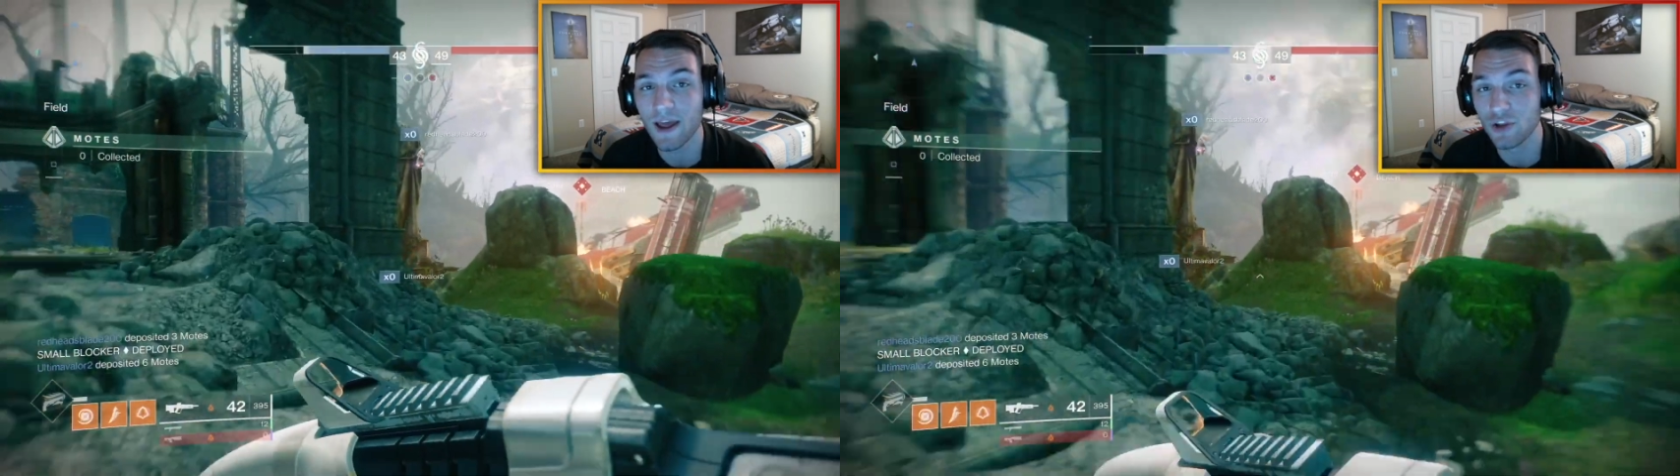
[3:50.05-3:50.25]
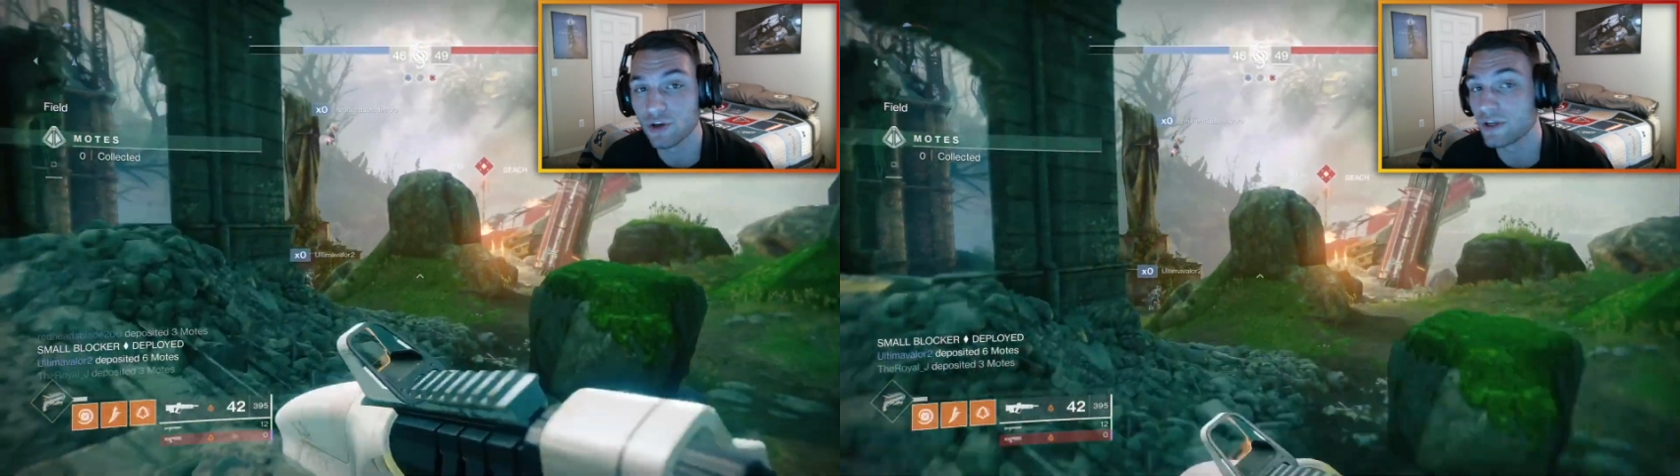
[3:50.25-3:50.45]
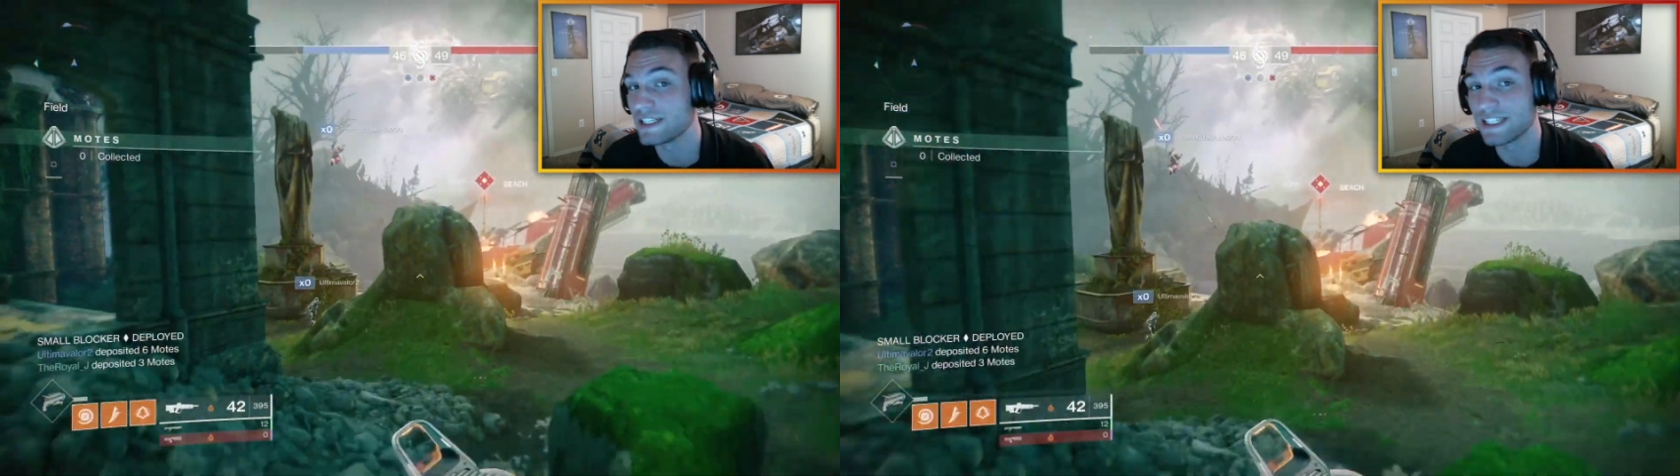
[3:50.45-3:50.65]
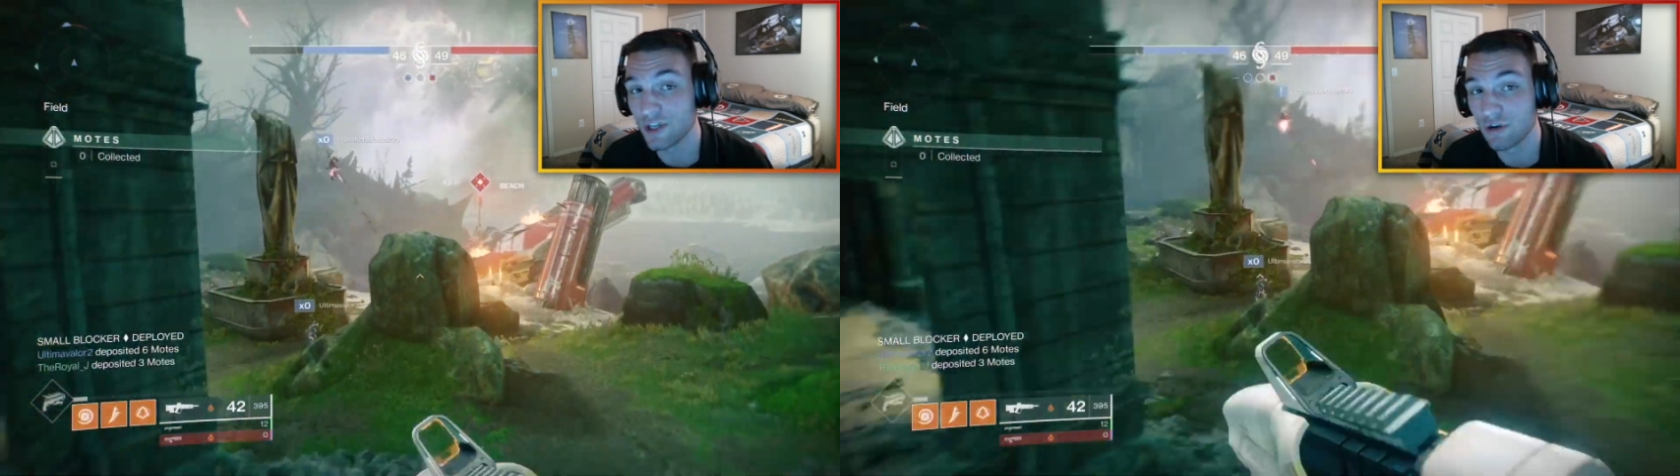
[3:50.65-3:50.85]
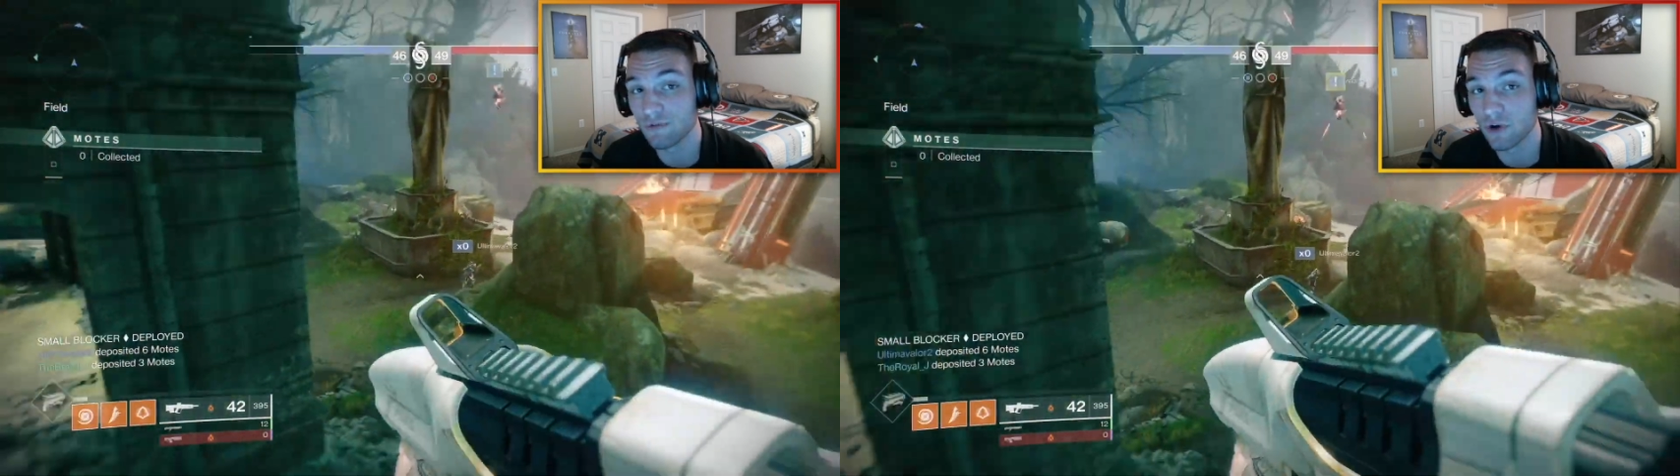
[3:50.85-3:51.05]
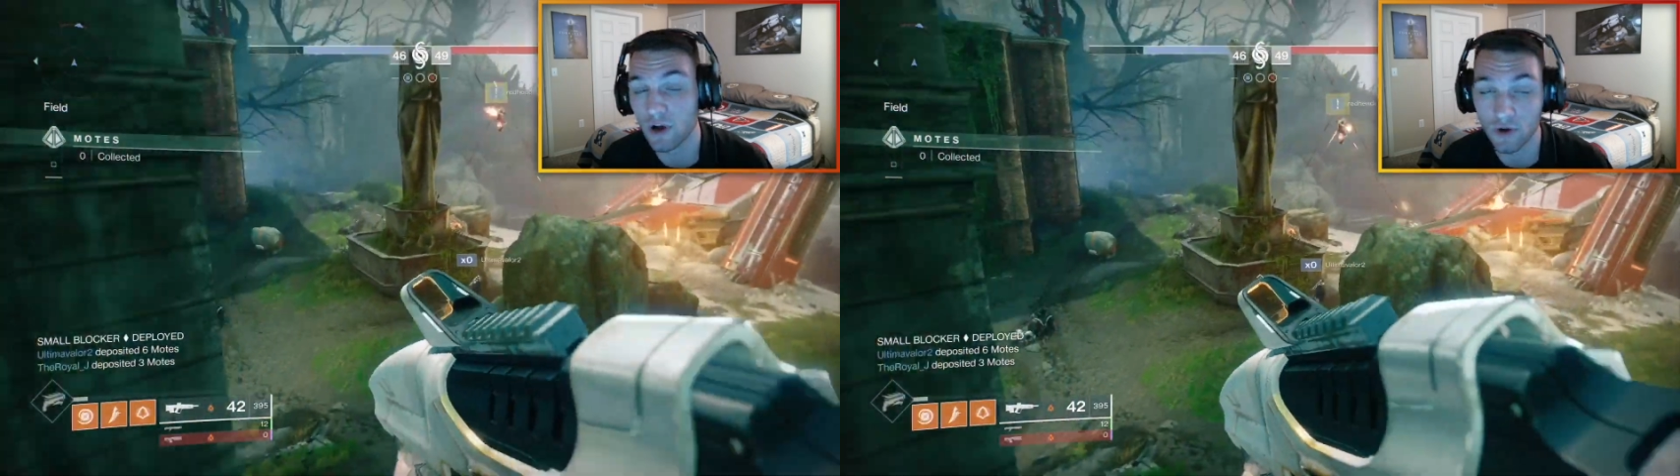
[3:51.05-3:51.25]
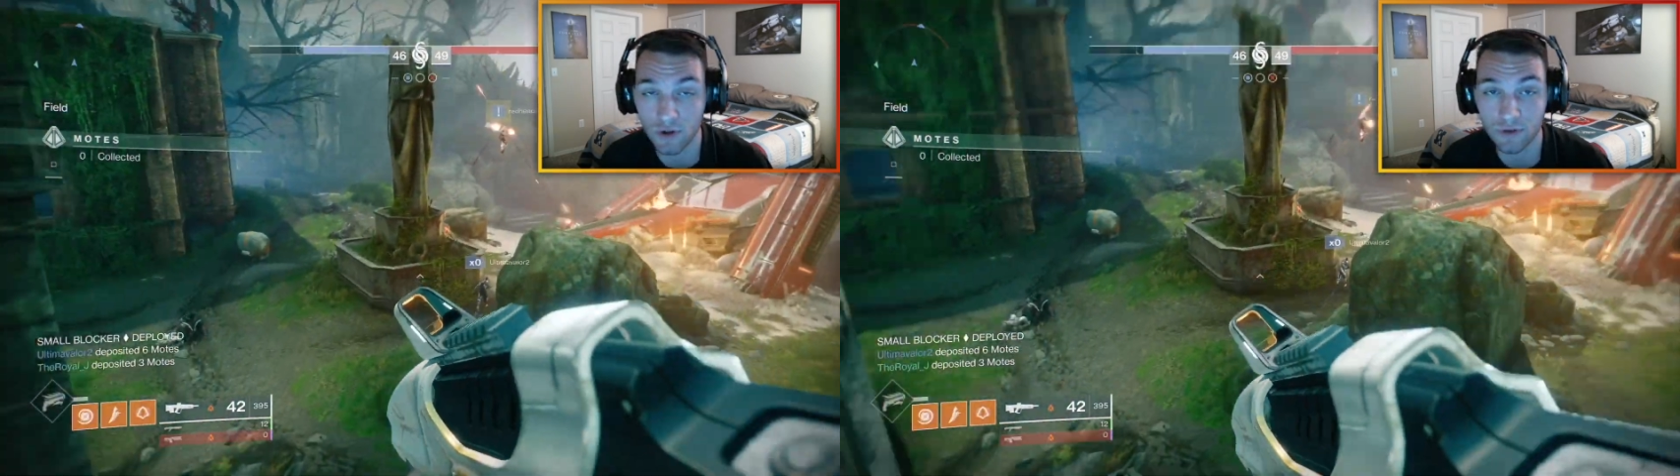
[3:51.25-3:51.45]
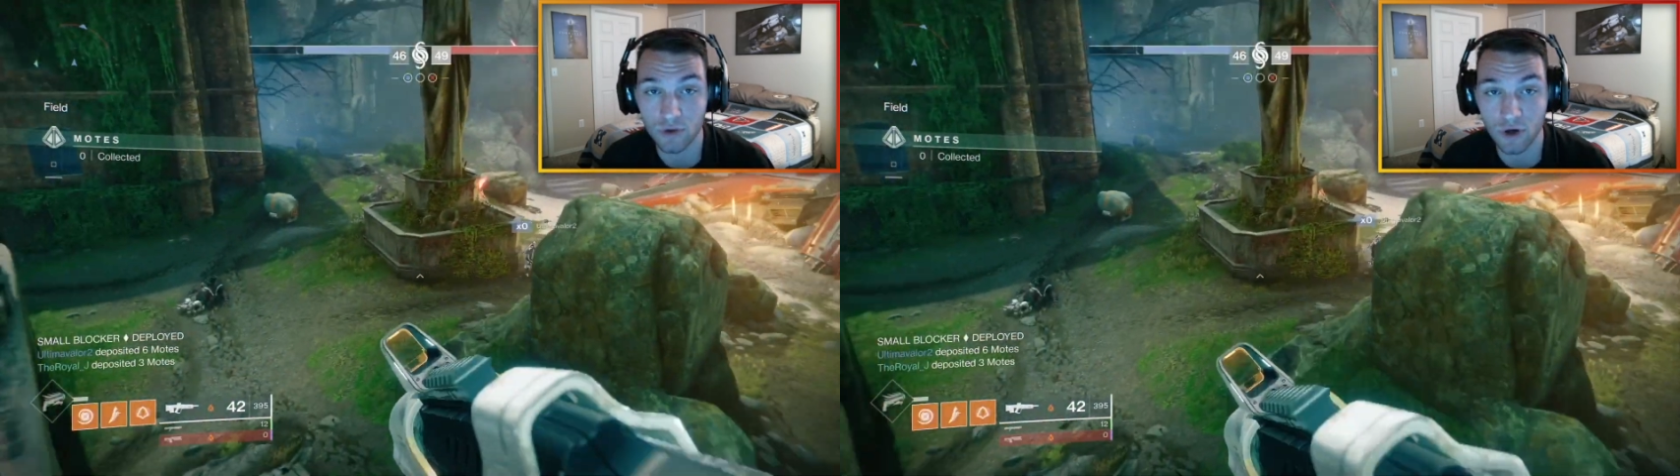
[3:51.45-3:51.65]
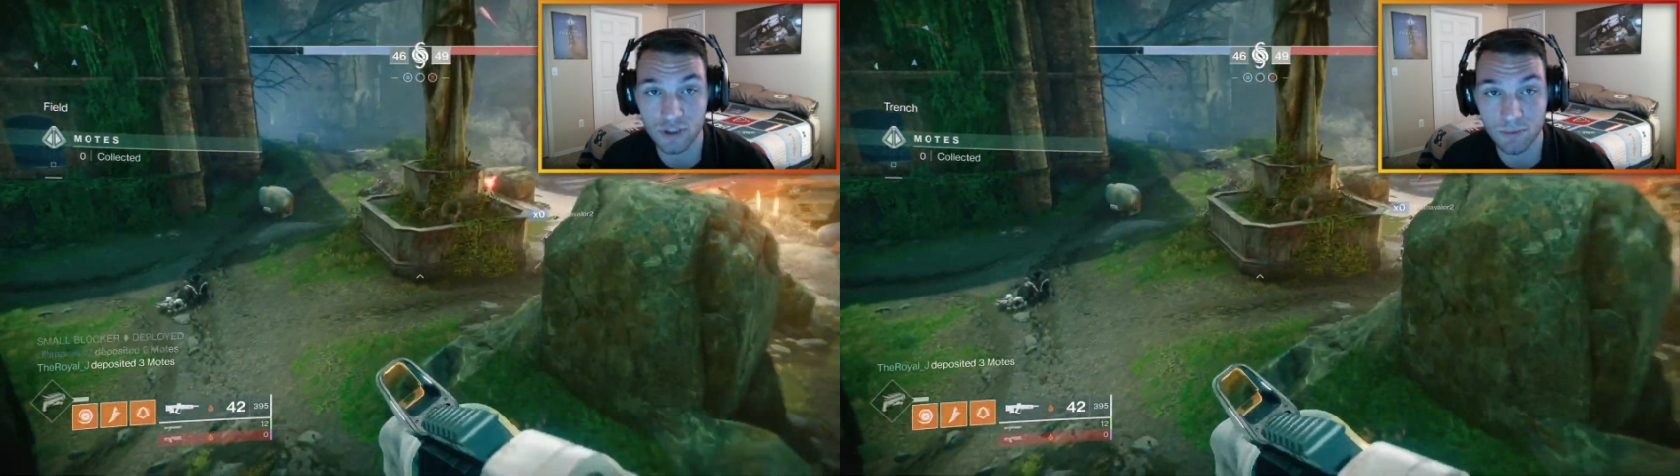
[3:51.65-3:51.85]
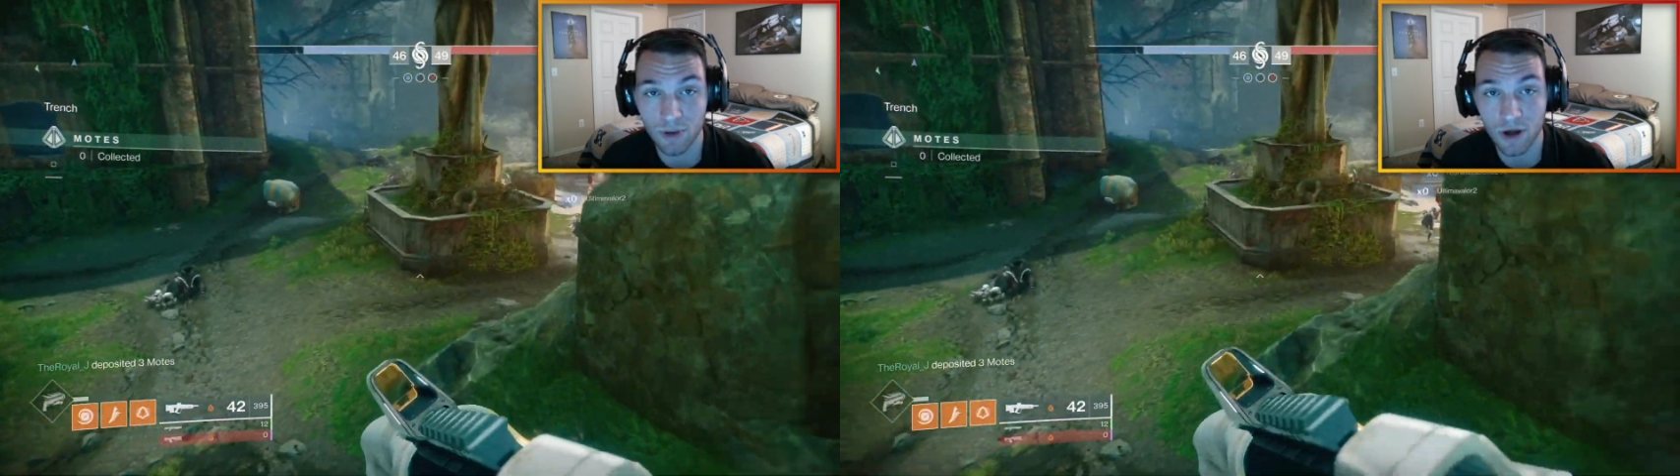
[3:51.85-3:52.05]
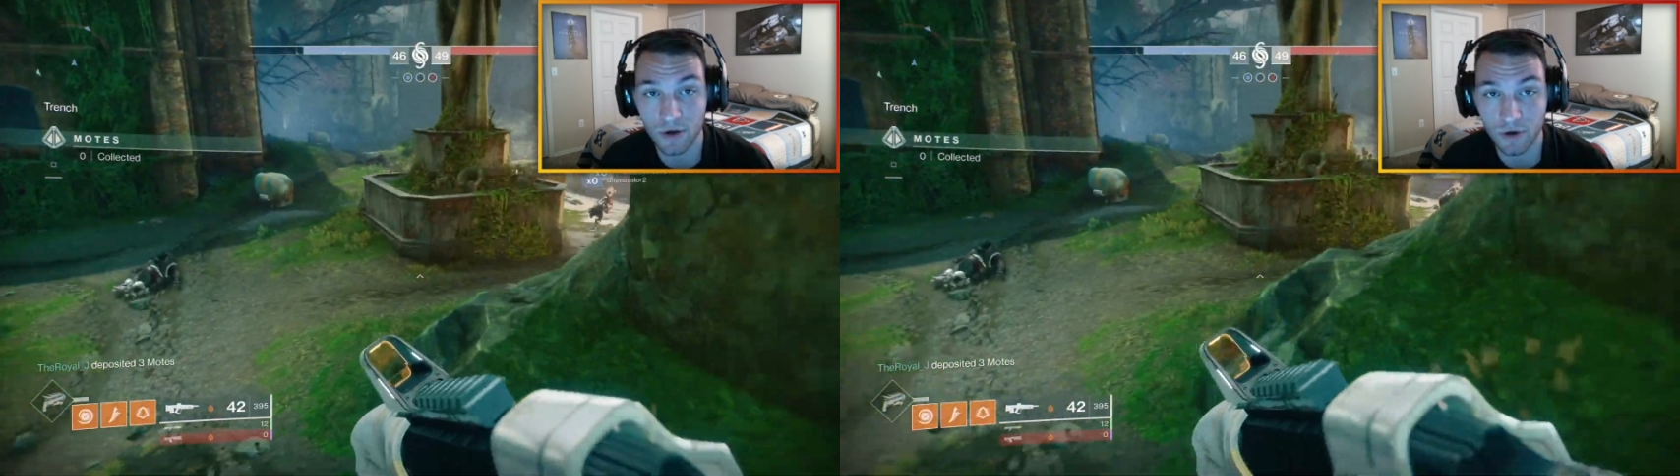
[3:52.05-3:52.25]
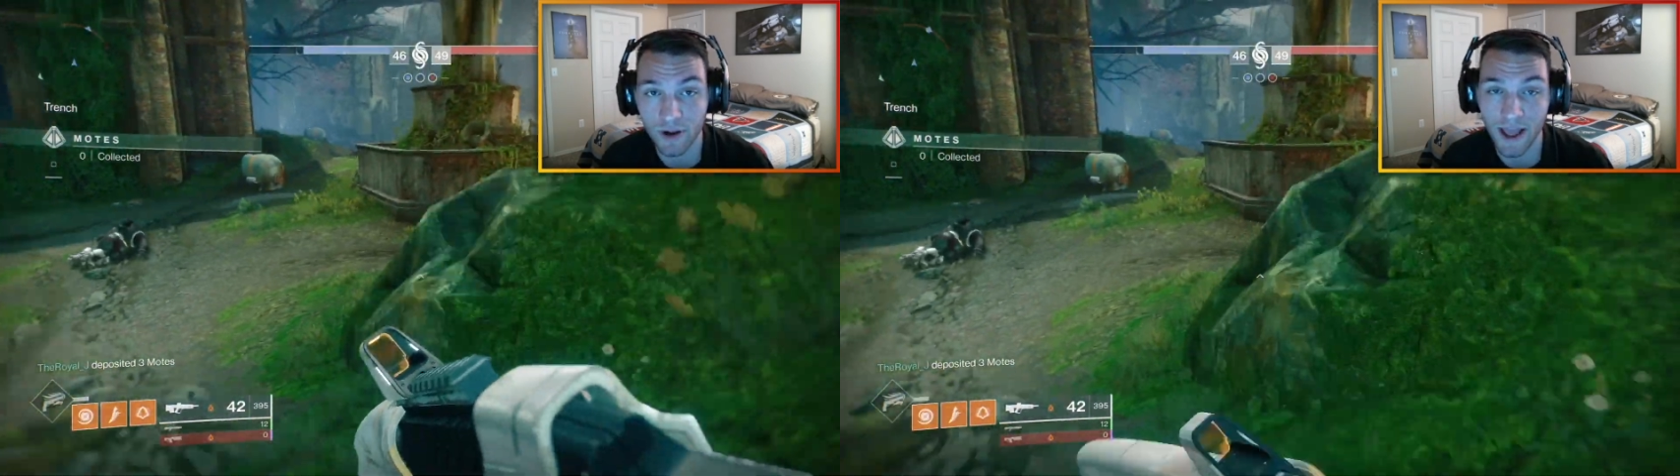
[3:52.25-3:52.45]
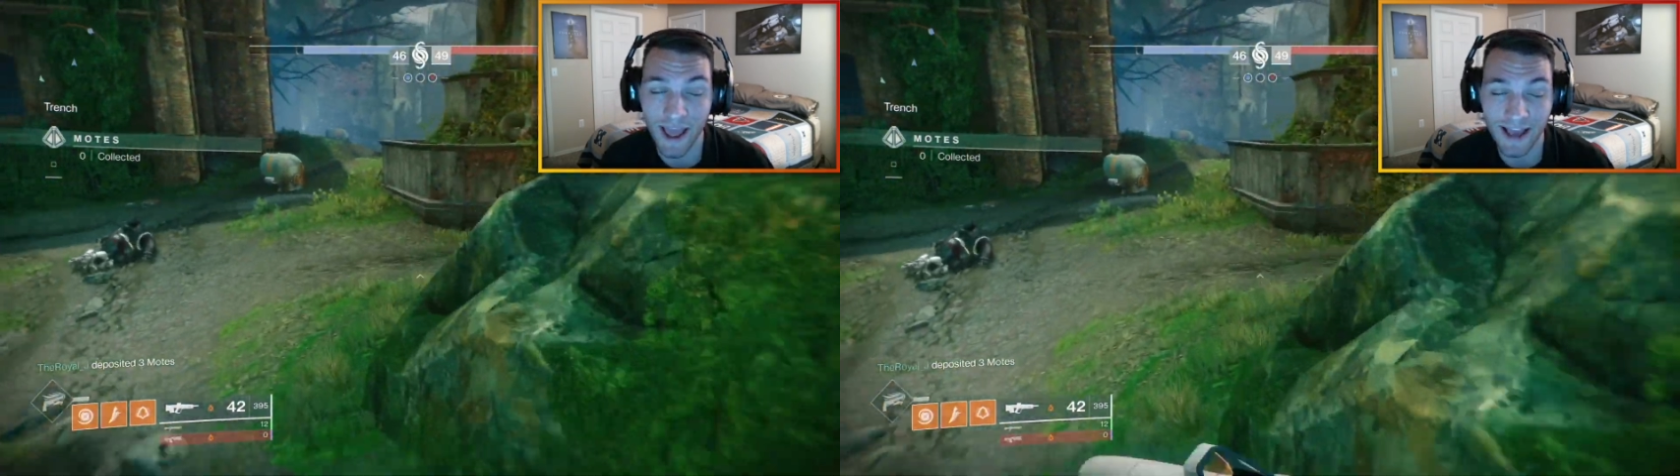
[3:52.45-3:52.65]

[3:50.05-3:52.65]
you're going to send over another large blocker